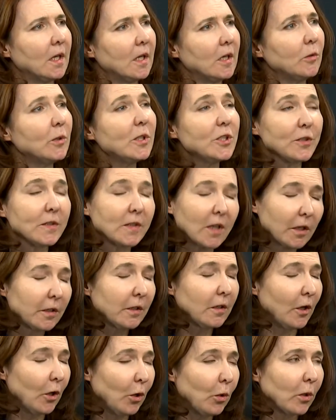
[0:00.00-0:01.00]
which has
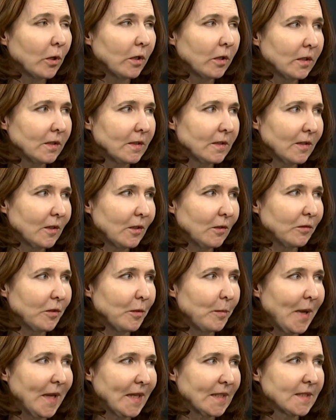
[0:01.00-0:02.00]
gone lower over the
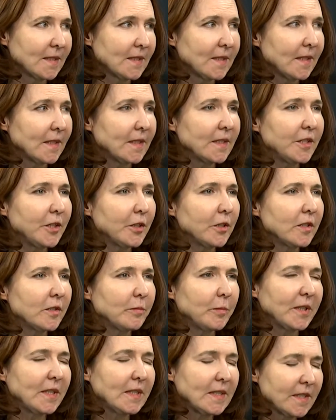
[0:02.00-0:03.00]
past 6 years,
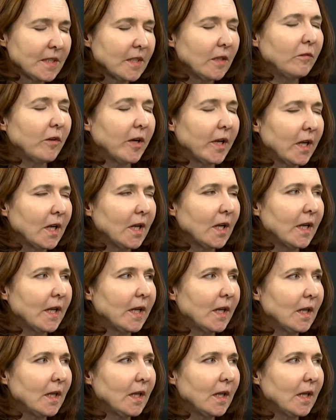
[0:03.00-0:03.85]
but it's still very high,